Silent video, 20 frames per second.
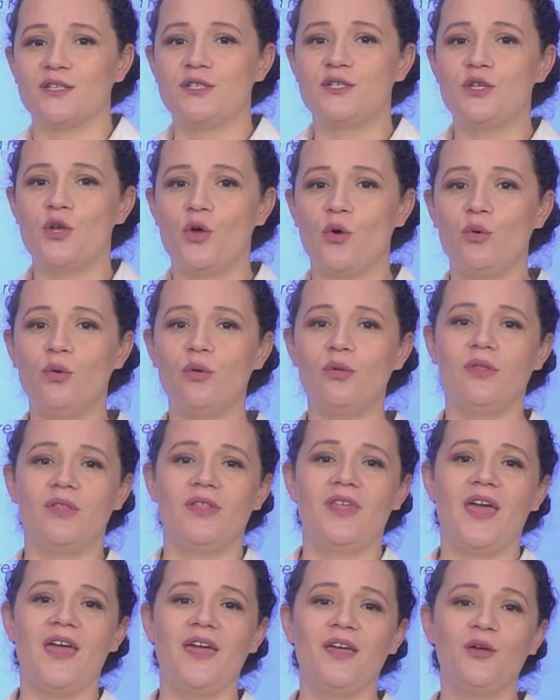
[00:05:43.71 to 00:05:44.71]
So
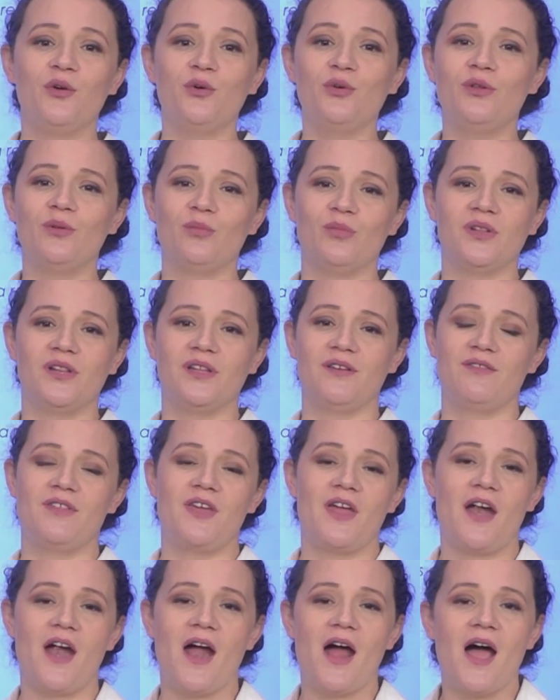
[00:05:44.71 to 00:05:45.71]
they couldn't believe
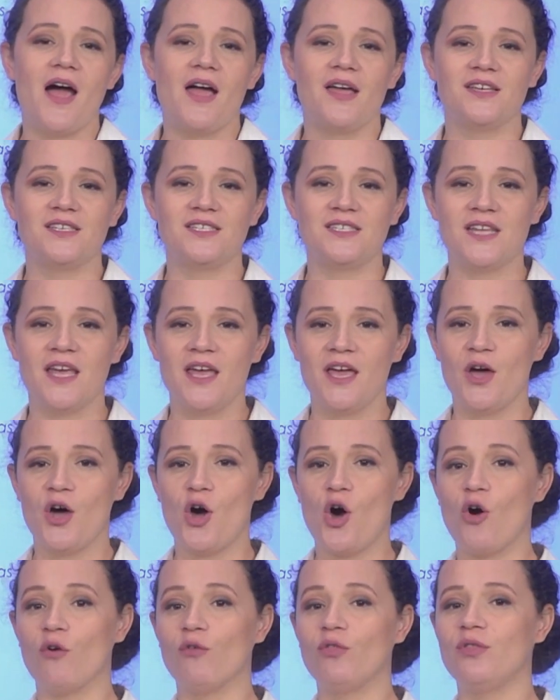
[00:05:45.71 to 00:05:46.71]
their eyes
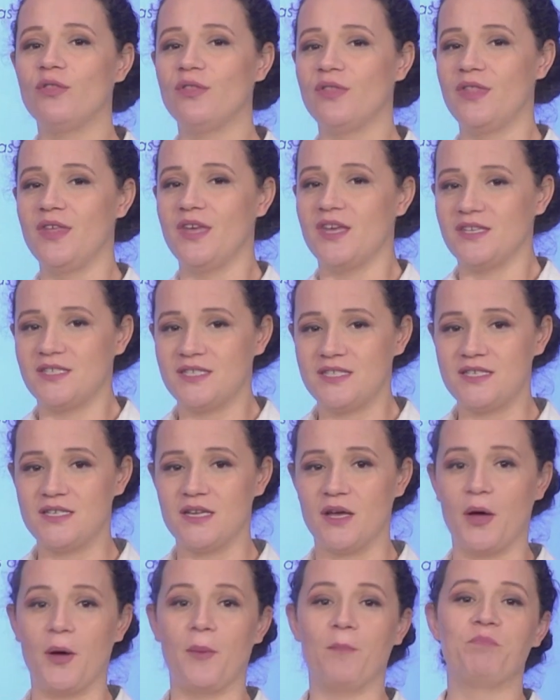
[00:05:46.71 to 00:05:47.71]
on this
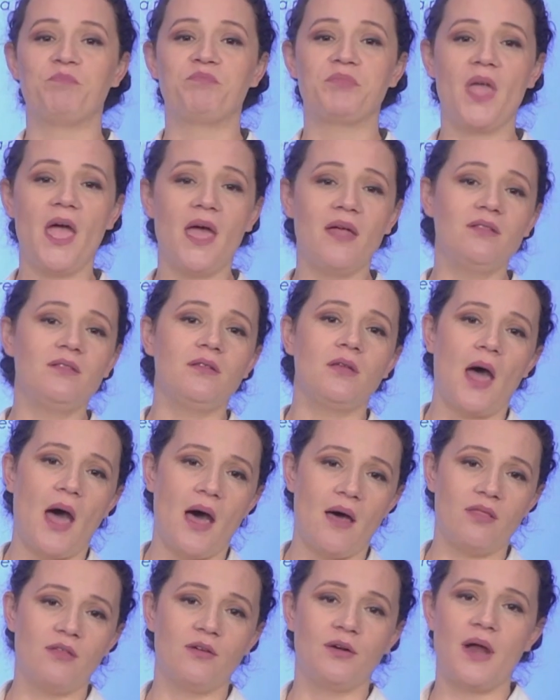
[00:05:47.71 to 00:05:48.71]
and
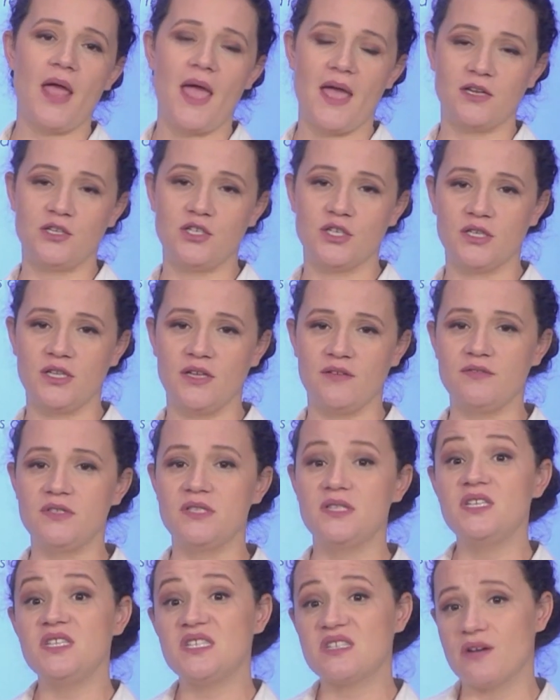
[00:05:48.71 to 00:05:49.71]
other adjectives
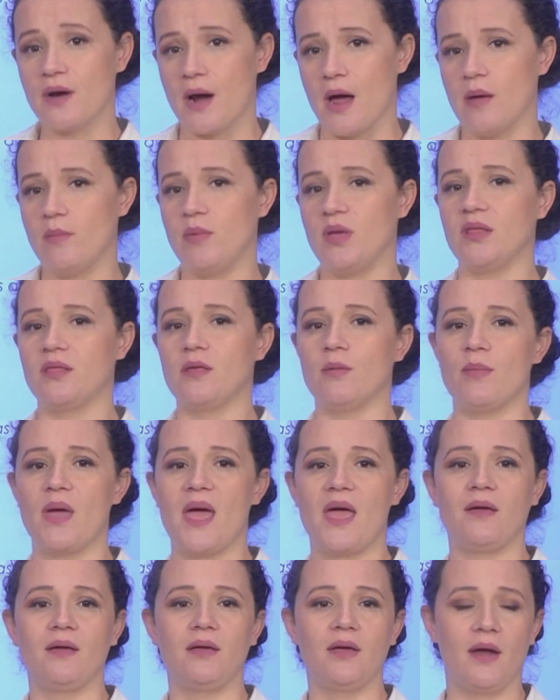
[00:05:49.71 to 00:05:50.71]
describing the
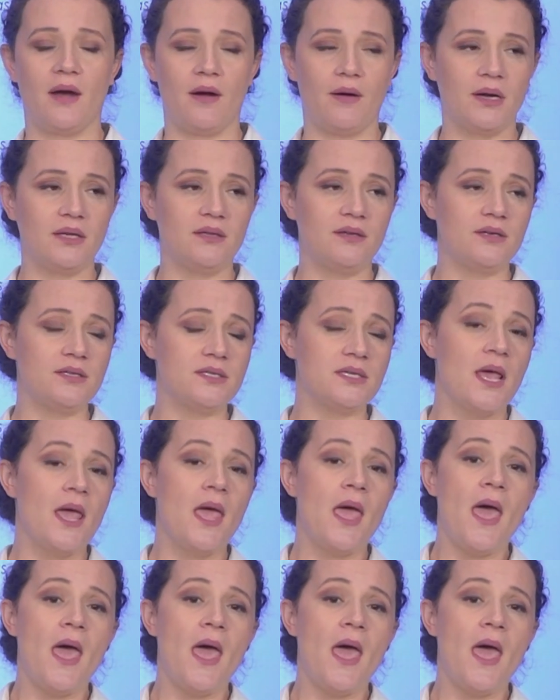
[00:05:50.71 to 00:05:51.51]
main characters.